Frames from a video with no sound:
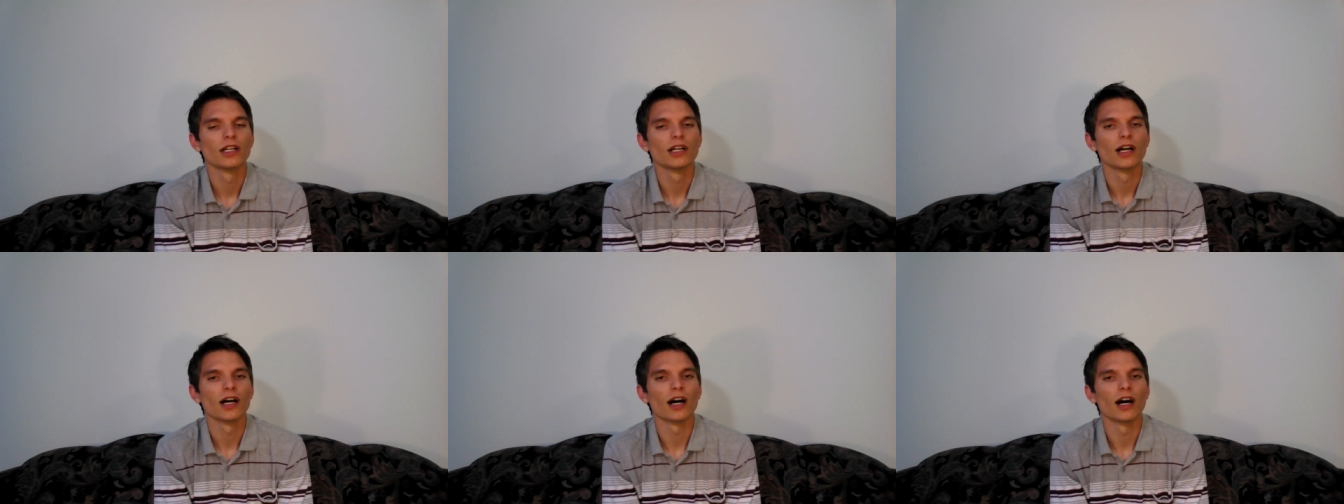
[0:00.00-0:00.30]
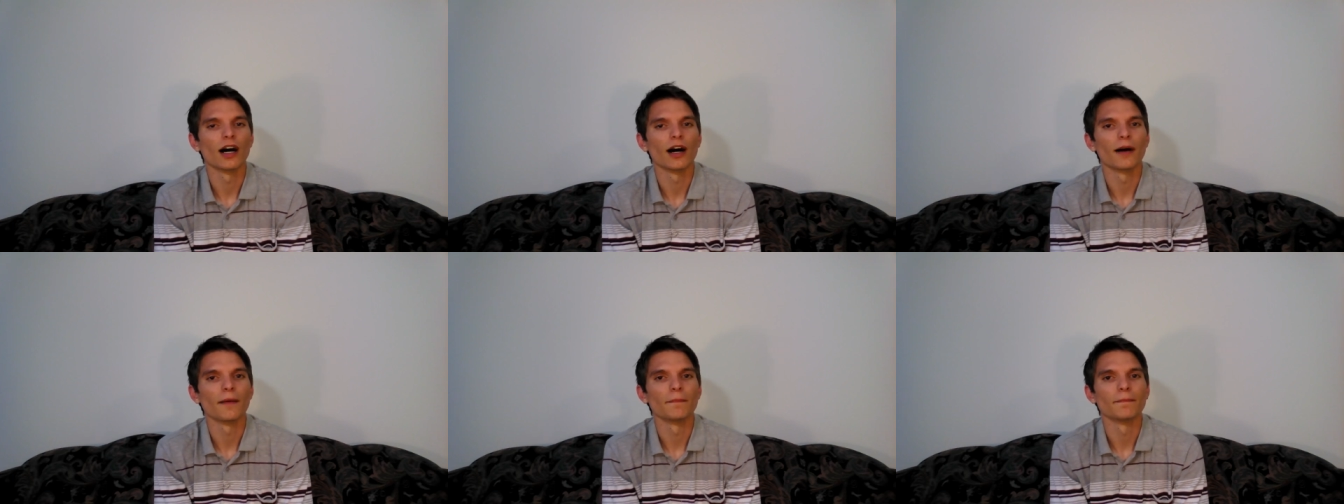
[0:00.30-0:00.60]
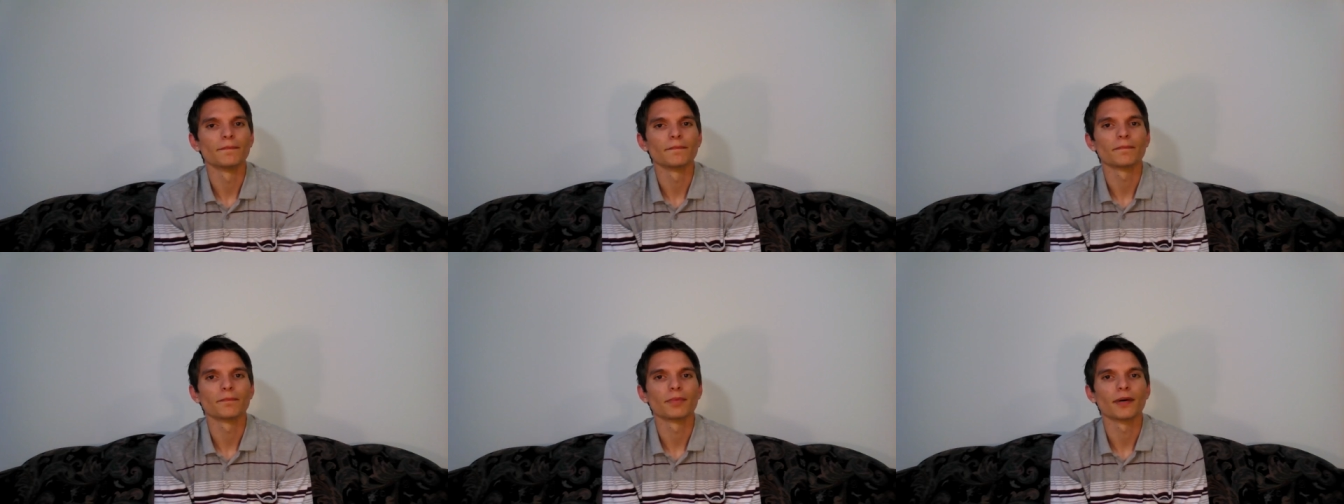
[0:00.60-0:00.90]

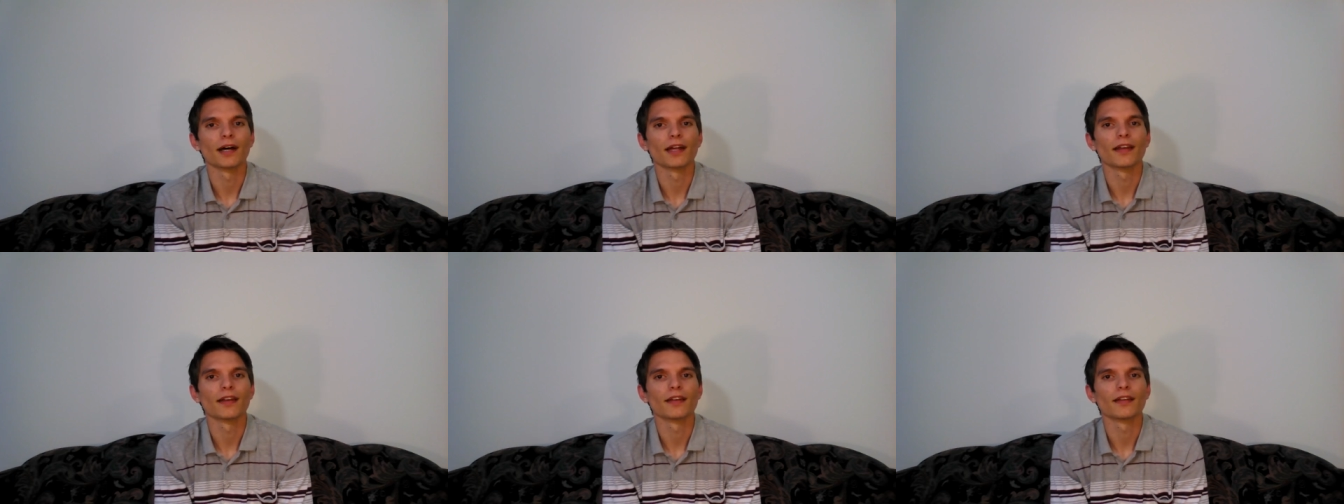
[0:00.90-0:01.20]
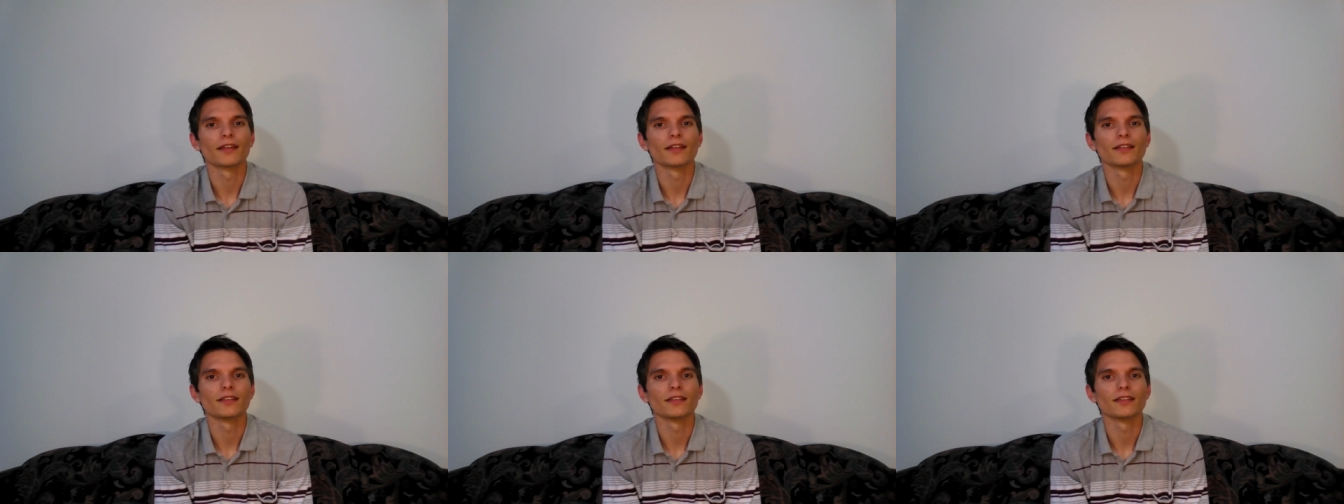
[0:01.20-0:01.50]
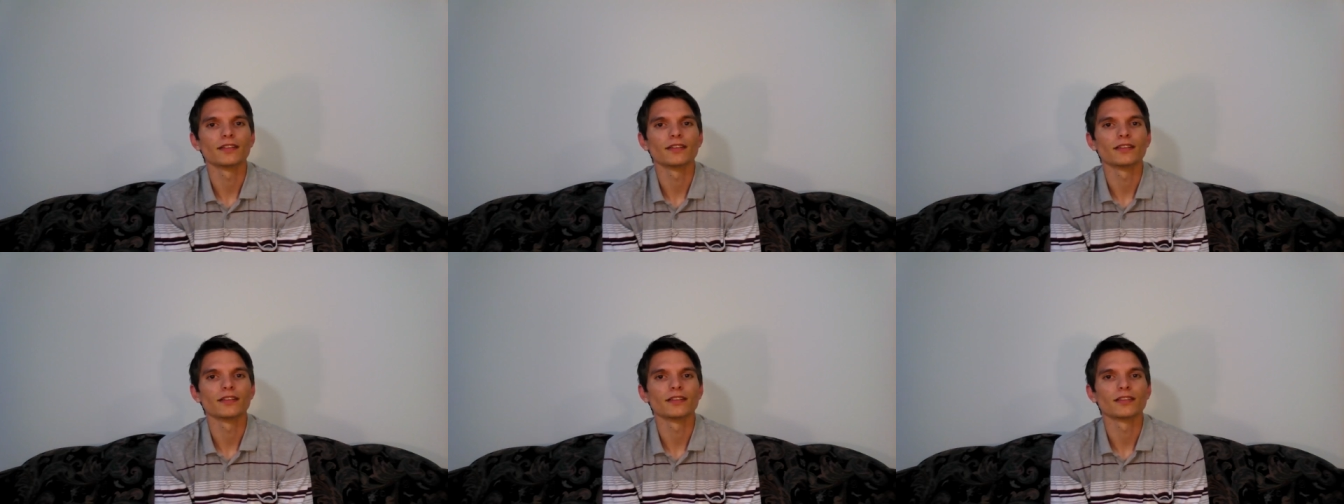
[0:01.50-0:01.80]
Um, but
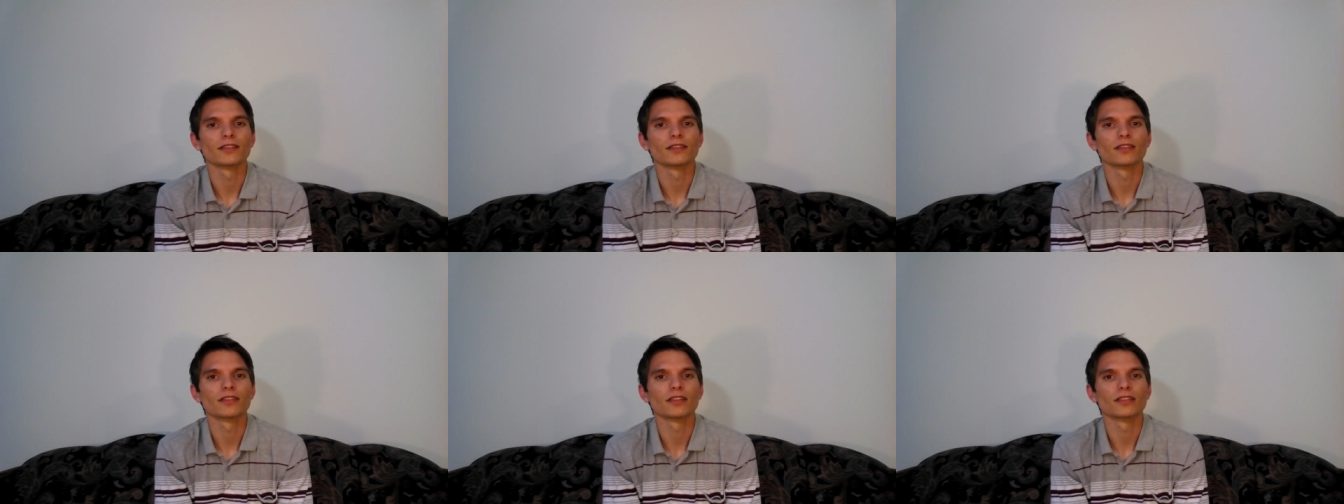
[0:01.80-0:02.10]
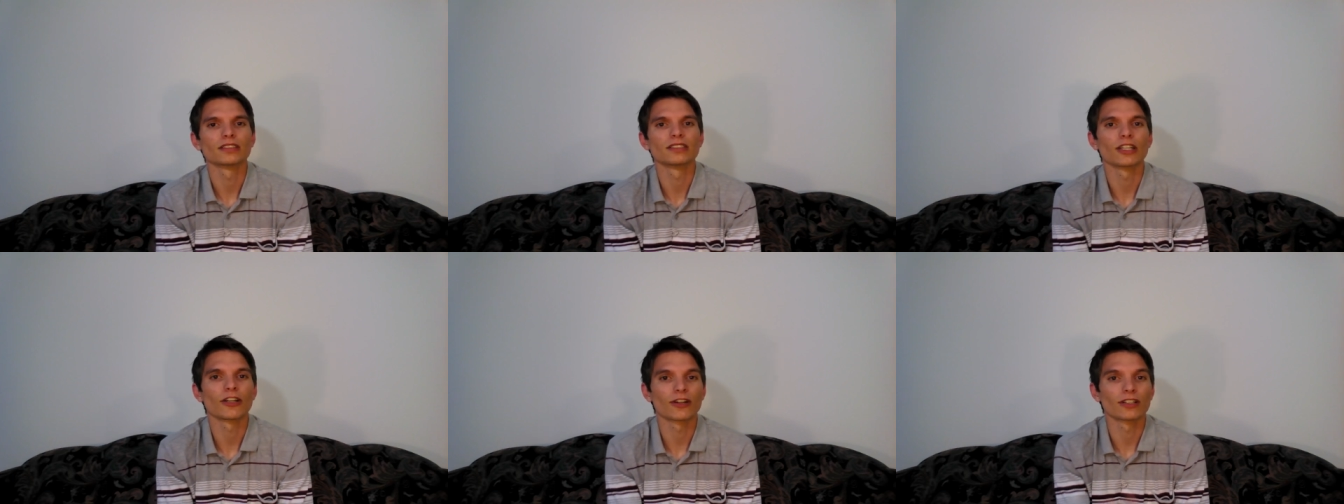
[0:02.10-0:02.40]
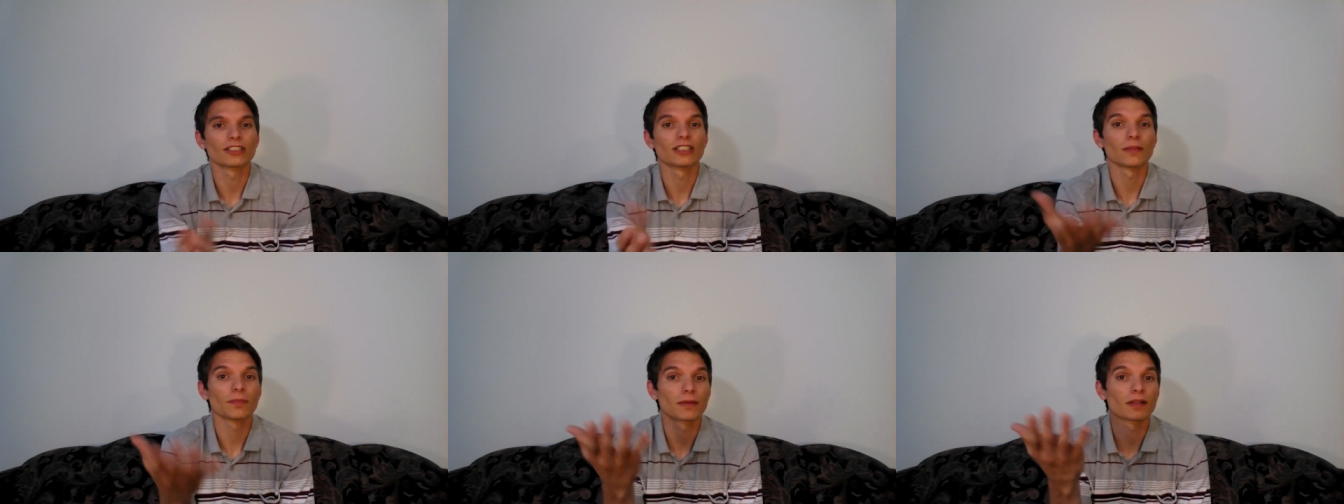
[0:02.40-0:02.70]

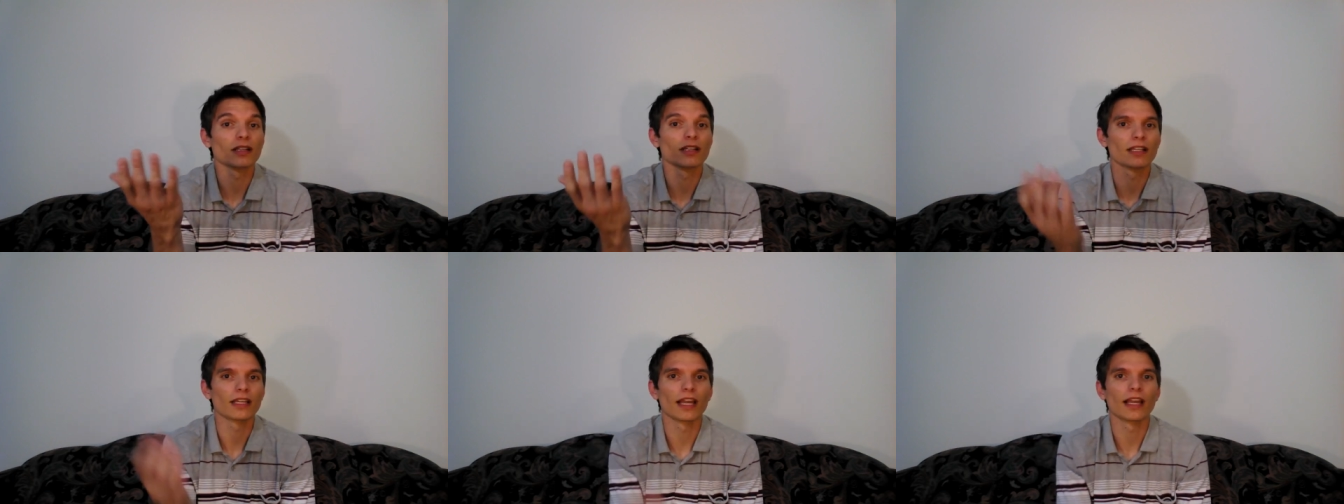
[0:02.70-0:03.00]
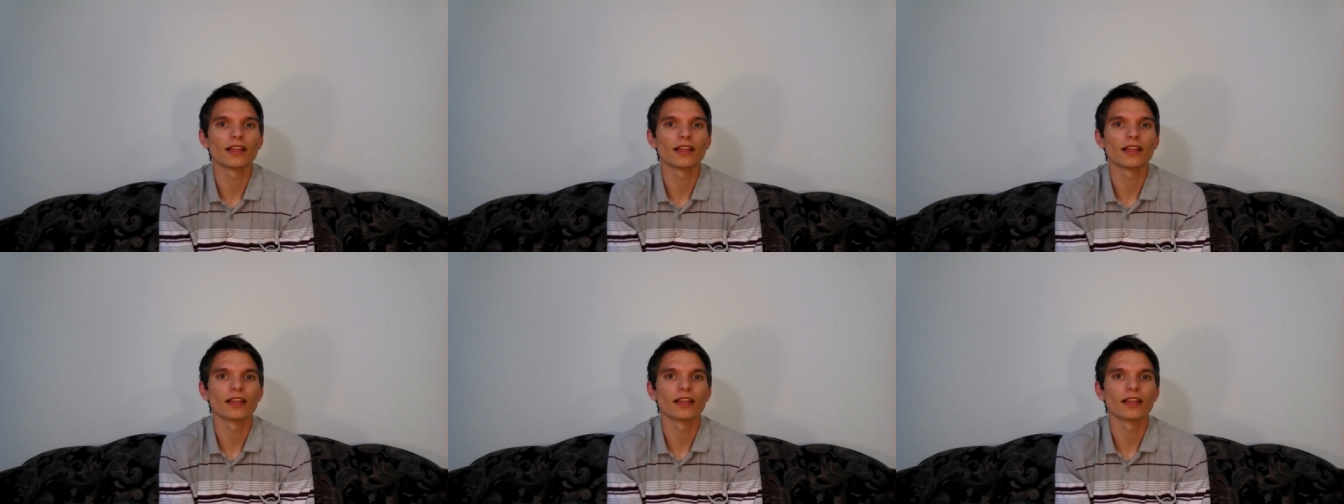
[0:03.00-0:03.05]
stereotypically,